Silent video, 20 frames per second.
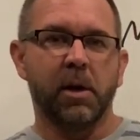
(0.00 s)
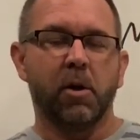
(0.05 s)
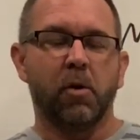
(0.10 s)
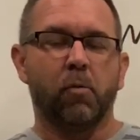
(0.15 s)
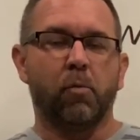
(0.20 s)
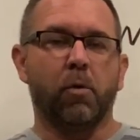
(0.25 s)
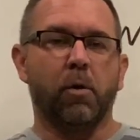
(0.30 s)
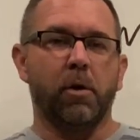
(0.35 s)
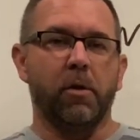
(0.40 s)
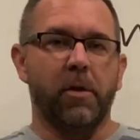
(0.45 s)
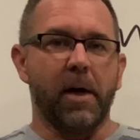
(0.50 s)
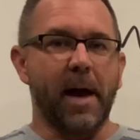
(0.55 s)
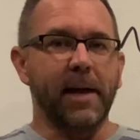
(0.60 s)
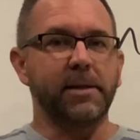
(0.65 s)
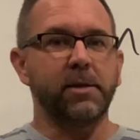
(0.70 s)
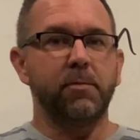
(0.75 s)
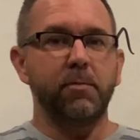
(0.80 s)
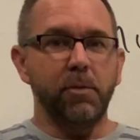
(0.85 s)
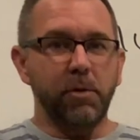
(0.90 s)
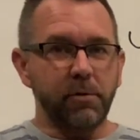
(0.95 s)
Well,
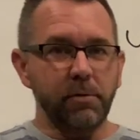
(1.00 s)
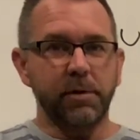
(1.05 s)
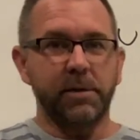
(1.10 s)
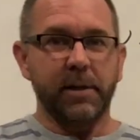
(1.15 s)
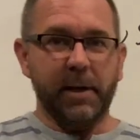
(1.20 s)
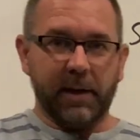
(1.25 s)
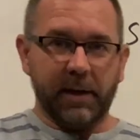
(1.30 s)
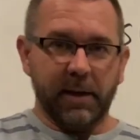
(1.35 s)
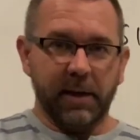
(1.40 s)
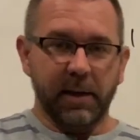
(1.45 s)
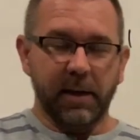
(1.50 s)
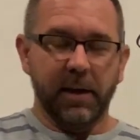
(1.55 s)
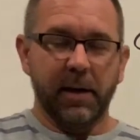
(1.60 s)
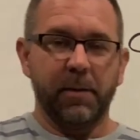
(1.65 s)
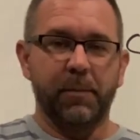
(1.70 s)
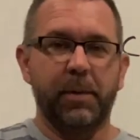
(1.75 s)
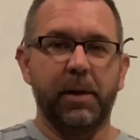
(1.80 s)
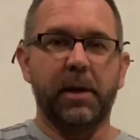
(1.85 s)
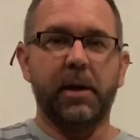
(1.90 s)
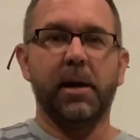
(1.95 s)
that's music,
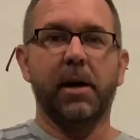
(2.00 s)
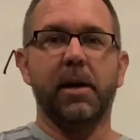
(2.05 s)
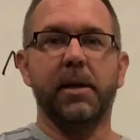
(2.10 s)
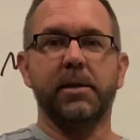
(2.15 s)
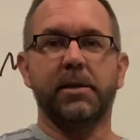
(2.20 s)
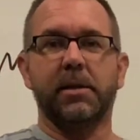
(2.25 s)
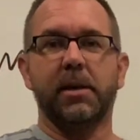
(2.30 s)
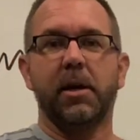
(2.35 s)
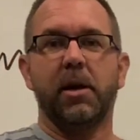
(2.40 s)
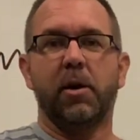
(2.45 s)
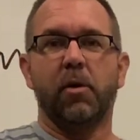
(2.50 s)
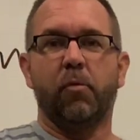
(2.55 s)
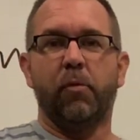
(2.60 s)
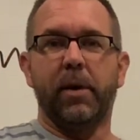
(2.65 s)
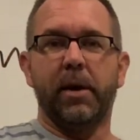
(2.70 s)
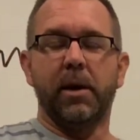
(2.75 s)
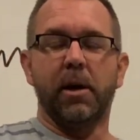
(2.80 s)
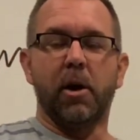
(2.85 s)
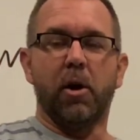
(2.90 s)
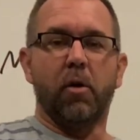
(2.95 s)
because
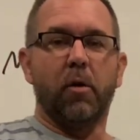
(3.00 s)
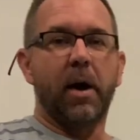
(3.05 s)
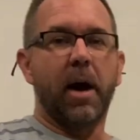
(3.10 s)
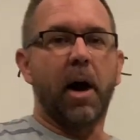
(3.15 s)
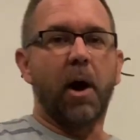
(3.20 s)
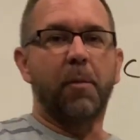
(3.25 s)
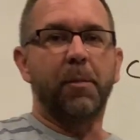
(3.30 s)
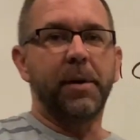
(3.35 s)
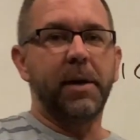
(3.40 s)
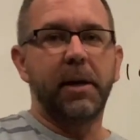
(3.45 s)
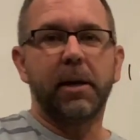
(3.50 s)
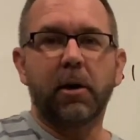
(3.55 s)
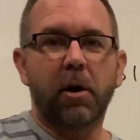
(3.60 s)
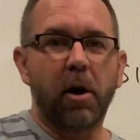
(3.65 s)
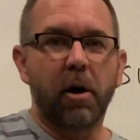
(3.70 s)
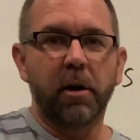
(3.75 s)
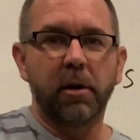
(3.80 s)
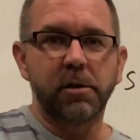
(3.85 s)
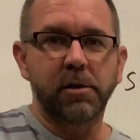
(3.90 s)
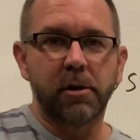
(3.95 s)
we know how many
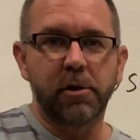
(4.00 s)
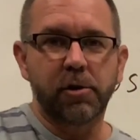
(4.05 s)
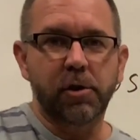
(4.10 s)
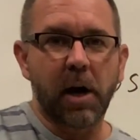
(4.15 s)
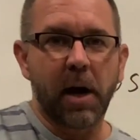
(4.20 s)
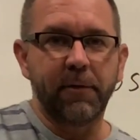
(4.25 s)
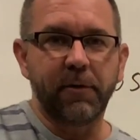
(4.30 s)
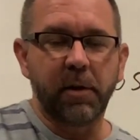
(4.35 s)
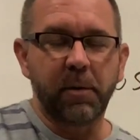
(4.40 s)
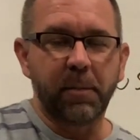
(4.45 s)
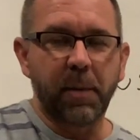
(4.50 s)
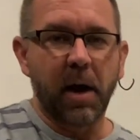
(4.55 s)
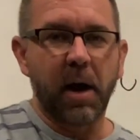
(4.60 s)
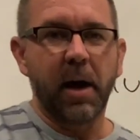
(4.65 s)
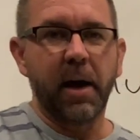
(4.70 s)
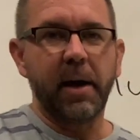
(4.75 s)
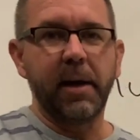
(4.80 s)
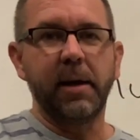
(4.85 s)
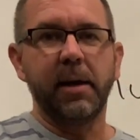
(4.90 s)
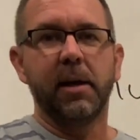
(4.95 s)
cars are driving
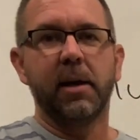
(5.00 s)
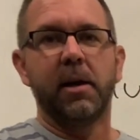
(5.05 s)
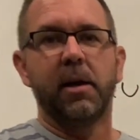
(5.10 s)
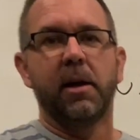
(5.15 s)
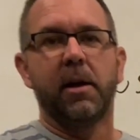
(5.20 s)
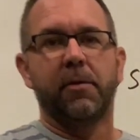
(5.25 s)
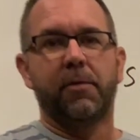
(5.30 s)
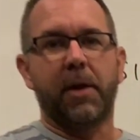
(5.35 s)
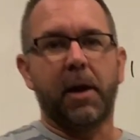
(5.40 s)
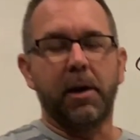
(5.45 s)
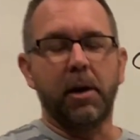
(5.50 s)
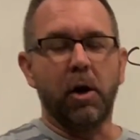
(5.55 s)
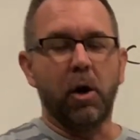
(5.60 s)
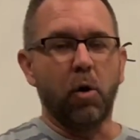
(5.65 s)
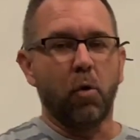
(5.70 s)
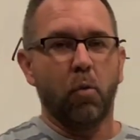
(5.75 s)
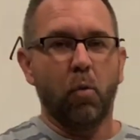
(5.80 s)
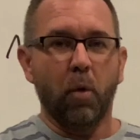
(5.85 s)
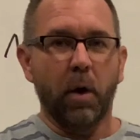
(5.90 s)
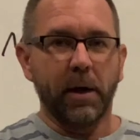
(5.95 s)
by, they know
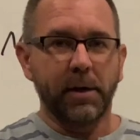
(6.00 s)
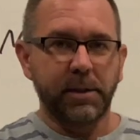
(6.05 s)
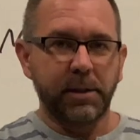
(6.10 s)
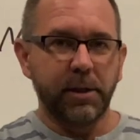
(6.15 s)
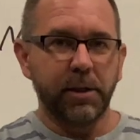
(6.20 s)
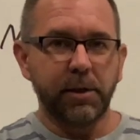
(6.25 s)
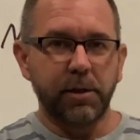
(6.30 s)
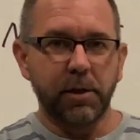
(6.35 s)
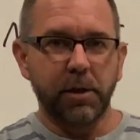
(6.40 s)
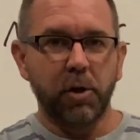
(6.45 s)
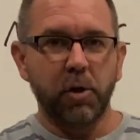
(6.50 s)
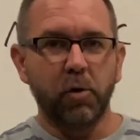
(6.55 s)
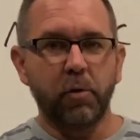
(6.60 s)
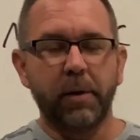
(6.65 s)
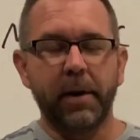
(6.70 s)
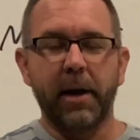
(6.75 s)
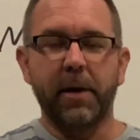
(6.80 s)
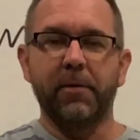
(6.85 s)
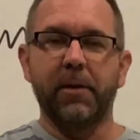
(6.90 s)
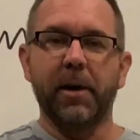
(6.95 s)
what to
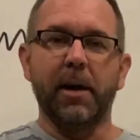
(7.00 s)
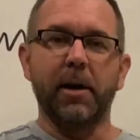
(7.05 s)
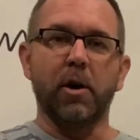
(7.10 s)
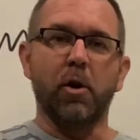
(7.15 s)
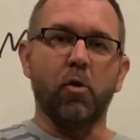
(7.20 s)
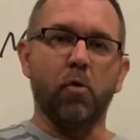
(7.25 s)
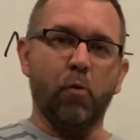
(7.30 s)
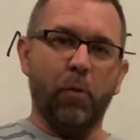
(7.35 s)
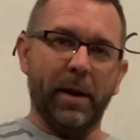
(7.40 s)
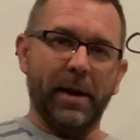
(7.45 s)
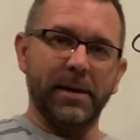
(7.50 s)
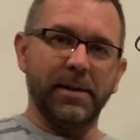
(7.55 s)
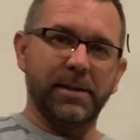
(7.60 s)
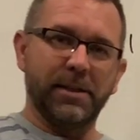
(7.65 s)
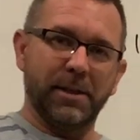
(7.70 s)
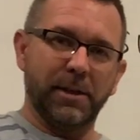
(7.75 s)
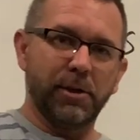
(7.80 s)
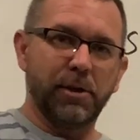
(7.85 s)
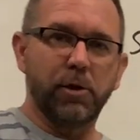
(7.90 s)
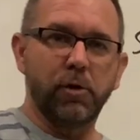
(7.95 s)
do, and they know when
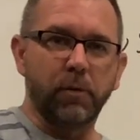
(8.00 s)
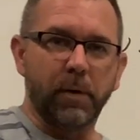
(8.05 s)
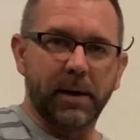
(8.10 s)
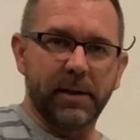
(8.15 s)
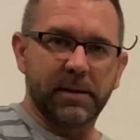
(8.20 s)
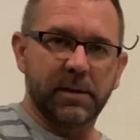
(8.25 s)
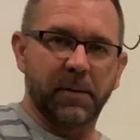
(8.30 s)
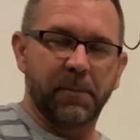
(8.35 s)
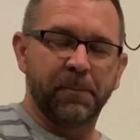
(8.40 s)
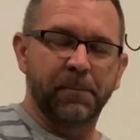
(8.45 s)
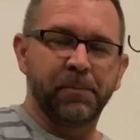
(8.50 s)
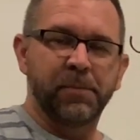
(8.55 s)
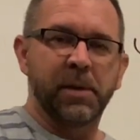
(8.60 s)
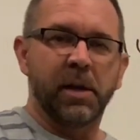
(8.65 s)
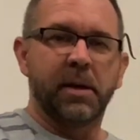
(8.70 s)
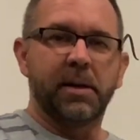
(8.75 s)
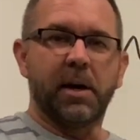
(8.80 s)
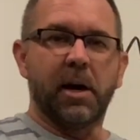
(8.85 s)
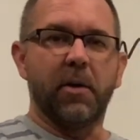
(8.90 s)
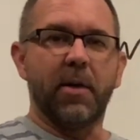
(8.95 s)
to do it.
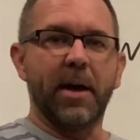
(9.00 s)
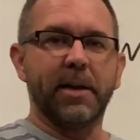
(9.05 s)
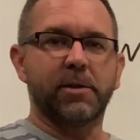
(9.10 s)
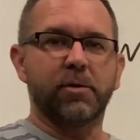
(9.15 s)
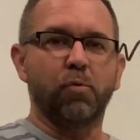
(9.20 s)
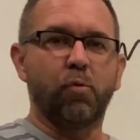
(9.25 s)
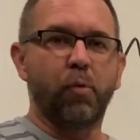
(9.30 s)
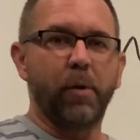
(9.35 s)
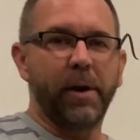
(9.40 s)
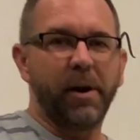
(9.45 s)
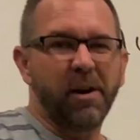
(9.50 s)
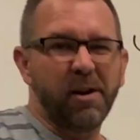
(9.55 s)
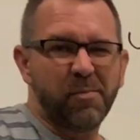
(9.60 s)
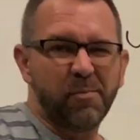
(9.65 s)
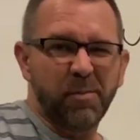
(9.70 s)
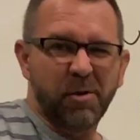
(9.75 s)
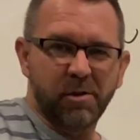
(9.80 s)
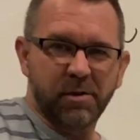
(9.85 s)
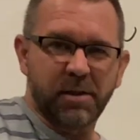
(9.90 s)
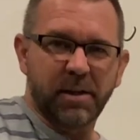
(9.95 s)
Now that's weird
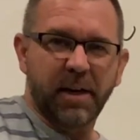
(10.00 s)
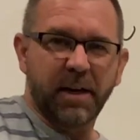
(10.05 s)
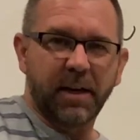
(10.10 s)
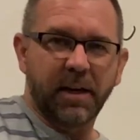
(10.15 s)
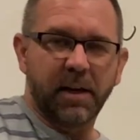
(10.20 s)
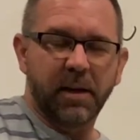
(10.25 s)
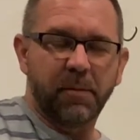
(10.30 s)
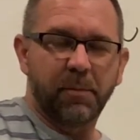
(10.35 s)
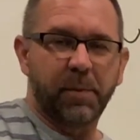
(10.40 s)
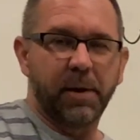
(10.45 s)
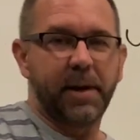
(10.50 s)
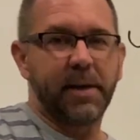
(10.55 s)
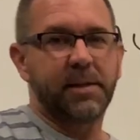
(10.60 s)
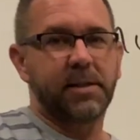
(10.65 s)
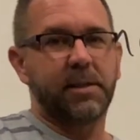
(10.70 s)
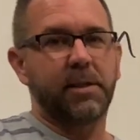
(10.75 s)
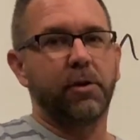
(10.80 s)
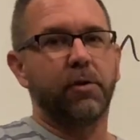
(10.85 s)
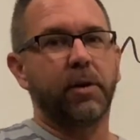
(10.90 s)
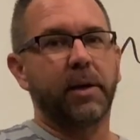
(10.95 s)
music, but it
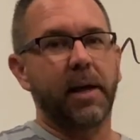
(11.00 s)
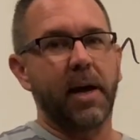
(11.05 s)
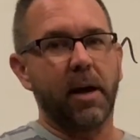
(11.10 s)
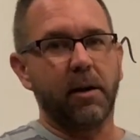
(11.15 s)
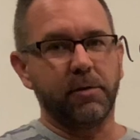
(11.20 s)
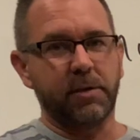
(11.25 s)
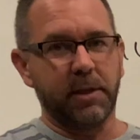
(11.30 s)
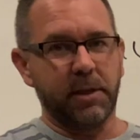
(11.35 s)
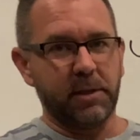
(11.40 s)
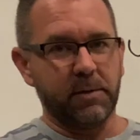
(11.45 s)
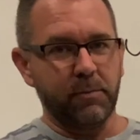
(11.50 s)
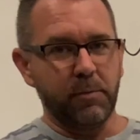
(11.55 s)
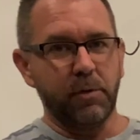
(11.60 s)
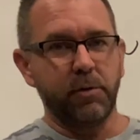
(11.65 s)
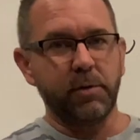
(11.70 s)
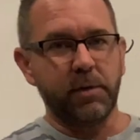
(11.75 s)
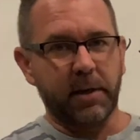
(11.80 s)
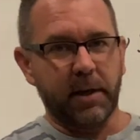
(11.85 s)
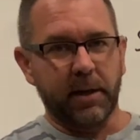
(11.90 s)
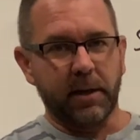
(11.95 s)
still counts as
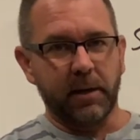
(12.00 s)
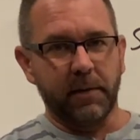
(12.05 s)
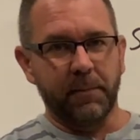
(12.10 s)
music.